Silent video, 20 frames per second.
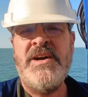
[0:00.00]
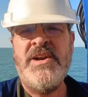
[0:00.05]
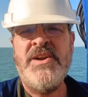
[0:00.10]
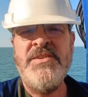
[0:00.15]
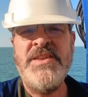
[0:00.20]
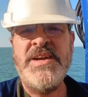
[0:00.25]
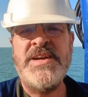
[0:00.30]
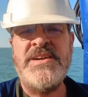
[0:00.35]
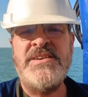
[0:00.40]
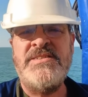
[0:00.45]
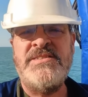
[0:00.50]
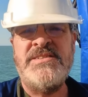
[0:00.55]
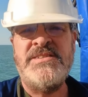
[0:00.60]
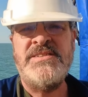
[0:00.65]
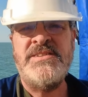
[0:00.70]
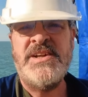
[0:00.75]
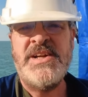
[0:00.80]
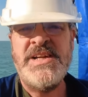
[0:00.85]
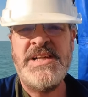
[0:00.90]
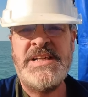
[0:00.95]
Hello there.
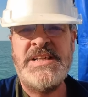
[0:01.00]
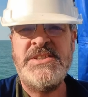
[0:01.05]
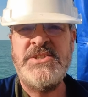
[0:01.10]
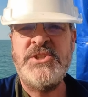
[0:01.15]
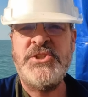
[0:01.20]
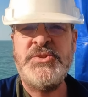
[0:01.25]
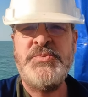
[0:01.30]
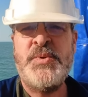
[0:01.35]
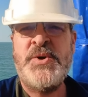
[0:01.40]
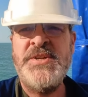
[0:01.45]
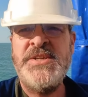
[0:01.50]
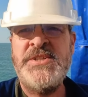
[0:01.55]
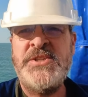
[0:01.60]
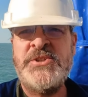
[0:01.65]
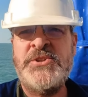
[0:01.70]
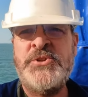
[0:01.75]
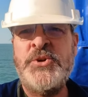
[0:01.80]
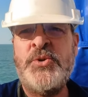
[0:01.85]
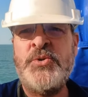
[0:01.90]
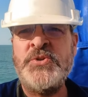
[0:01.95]
I just wanted
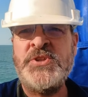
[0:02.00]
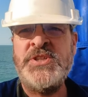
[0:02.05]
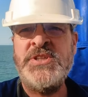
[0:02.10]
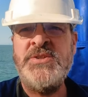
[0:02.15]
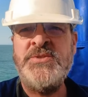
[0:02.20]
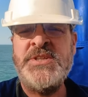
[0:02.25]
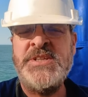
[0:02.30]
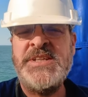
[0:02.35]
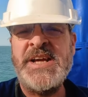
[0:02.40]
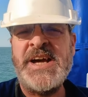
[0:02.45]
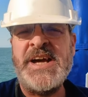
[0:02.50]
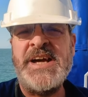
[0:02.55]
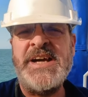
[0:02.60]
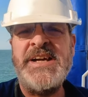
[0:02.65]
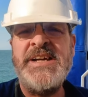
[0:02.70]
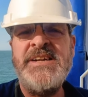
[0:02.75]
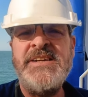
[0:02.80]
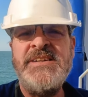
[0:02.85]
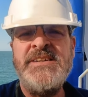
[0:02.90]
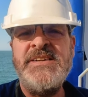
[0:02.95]
to talk to you
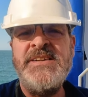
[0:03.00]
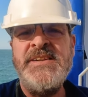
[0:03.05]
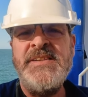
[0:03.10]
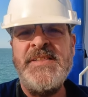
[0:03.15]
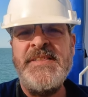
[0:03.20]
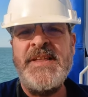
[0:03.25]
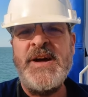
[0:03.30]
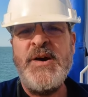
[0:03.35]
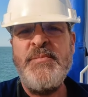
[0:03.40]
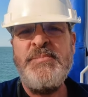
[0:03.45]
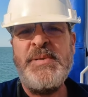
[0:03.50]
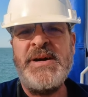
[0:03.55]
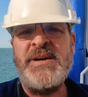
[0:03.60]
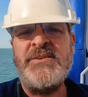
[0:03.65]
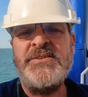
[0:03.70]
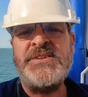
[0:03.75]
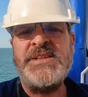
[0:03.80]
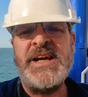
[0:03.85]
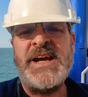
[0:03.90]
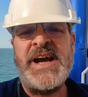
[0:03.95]
today
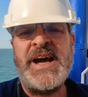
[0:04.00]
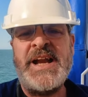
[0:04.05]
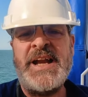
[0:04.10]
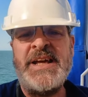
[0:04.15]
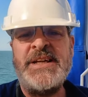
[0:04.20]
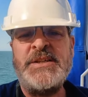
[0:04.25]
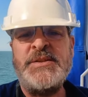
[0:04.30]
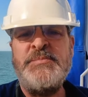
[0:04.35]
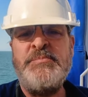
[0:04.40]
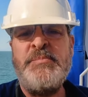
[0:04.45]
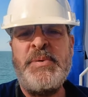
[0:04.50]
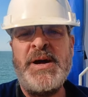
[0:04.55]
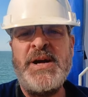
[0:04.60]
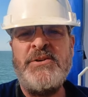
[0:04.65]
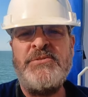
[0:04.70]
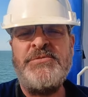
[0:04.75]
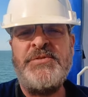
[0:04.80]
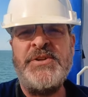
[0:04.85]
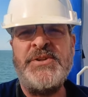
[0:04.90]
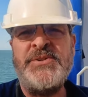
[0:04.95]
about Alex
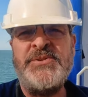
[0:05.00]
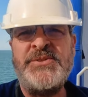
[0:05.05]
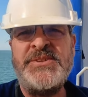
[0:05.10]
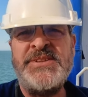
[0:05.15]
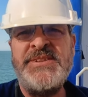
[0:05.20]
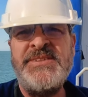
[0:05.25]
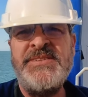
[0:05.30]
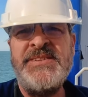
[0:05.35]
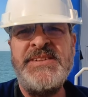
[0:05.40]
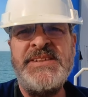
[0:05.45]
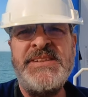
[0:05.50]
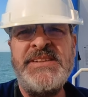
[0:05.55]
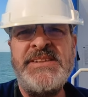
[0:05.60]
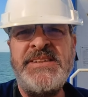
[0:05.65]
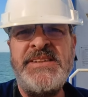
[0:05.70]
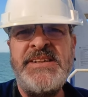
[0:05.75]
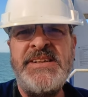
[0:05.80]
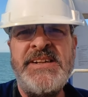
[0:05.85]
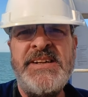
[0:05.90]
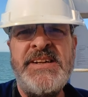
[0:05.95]
Belfield.
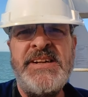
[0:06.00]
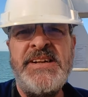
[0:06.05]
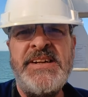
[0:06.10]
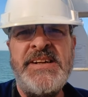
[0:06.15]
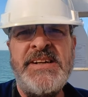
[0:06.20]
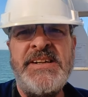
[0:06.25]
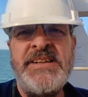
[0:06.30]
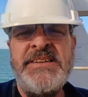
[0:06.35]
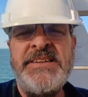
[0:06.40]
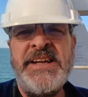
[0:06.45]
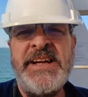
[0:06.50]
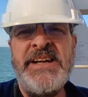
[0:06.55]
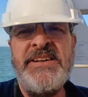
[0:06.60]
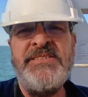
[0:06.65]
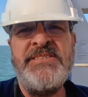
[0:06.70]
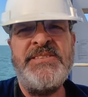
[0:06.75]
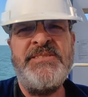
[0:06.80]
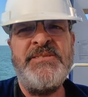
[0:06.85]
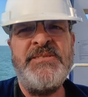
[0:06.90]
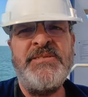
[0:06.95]

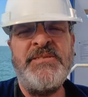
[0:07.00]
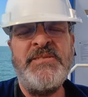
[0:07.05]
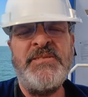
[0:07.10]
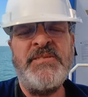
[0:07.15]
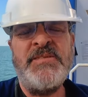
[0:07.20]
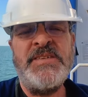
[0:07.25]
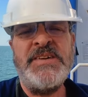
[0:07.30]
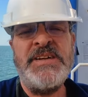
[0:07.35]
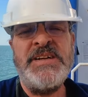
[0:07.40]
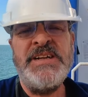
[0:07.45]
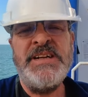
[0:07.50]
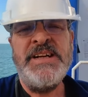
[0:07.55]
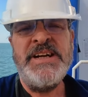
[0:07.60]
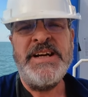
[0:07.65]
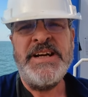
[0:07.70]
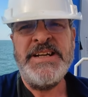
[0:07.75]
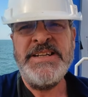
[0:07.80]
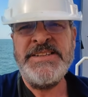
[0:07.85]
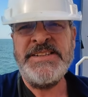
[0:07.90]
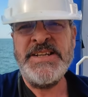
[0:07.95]
Now,
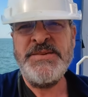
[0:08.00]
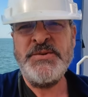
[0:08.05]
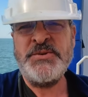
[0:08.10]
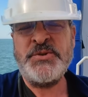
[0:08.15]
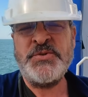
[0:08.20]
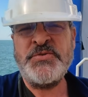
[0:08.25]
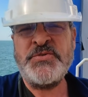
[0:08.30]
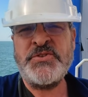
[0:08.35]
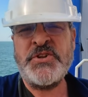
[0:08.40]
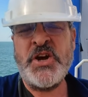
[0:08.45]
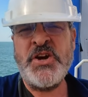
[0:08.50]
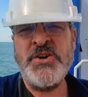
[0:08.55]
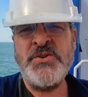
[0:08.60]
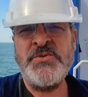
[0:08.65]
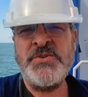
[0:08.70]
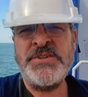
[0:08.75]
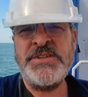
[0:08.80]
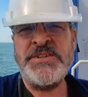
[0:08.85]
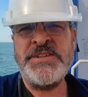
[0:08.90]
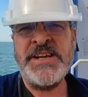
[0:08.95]
he seems to have
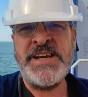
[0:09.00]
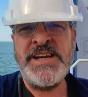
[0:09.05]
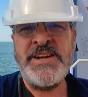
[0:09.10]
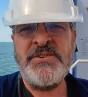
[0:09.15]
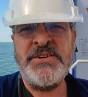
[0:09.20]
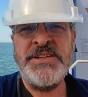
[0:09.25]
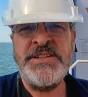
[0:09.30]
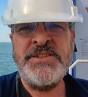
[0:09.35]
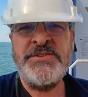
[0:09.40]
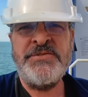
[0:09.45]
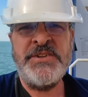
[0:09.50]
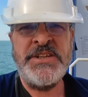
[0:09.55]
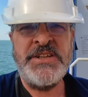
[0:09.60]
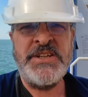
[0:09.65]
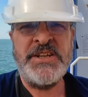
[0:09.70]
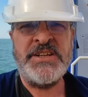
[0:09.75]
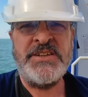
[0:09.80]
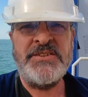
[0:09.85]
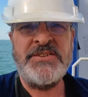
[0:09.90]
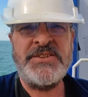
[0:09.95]
toned down his
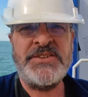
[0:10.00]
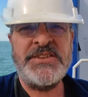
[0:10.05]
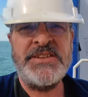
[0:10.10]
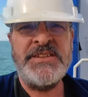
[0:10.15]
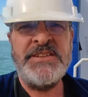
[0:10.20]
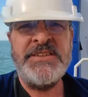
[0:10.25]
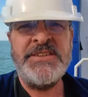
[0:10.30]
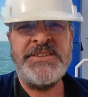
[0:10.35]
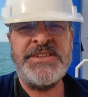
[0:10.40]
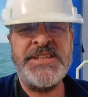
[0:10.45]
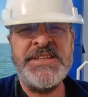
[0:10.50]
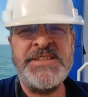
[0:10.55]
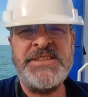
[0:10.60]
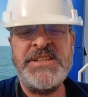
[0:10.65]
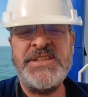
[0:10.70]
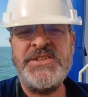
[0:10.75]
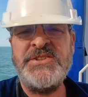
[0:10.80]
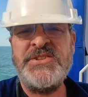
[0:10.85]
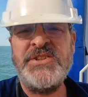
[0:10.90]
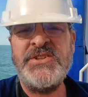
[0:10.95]
videos since
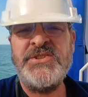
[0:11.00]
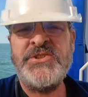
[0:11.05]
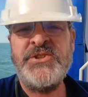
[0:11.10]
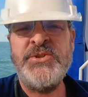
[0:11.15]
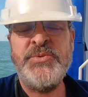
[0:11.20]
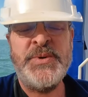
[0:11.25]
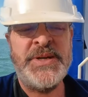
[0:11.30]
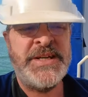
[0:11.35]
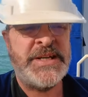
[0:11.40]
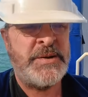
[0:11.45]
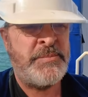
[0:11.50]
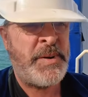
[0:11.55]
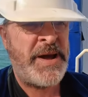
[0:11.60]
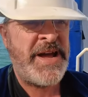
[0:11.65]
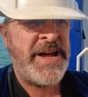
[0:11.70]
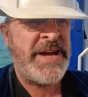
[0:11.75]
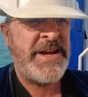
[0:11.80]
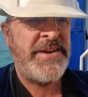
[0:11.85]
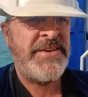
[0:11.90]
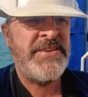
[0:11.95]
his 2-week
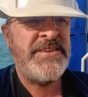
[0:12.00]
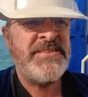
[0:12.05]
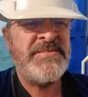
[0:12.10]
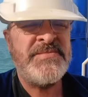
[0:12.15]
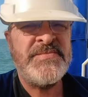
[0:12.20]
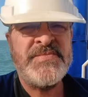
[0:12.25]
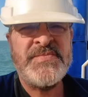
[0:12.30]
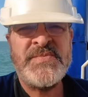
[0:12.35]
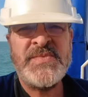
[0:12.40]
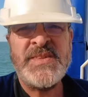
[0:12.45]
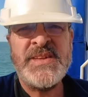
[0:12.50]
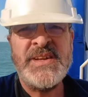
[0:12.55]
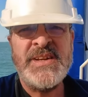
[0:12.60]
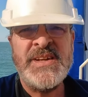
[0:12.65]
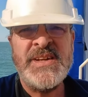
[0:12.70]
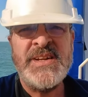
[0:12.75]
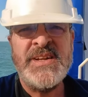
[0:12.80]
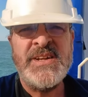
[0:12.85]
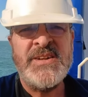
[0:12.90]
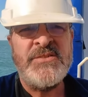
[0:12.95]
ban
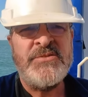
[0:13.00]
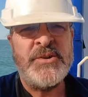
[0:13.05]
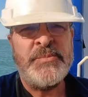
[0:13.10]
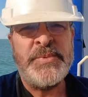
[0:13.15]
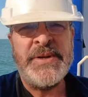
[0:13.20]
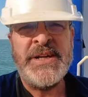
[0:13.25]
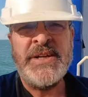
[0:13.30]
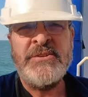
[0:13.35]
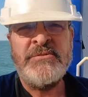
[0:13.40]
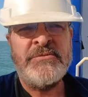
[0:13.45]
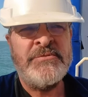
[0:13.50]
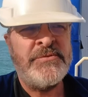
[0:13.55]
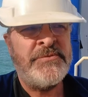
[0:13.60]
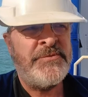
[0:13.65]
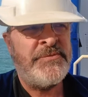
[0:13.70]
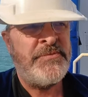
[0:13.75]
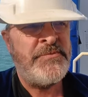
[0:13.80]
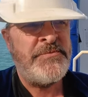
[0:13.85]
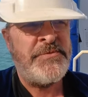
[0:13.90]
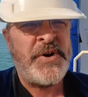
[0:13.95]
for being
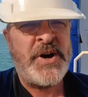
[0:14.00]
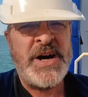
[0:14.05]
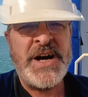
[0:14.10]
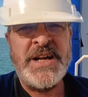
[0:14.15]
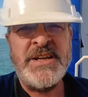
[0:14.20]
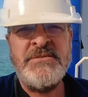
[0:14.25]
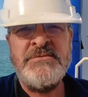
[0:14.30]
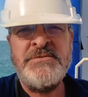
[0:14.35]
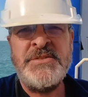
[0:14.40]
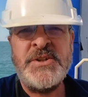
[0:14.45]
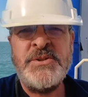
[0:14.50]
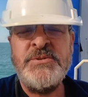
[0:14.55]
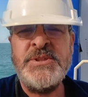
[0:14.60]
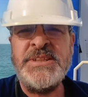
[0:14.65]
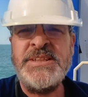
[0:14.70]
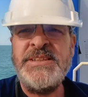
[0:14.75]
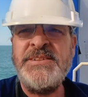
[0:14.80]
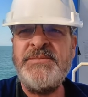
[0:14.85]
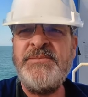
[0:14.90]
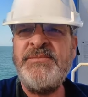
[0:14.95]
vile and
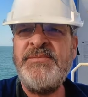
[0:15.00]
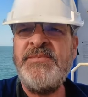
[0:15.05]
vulgar.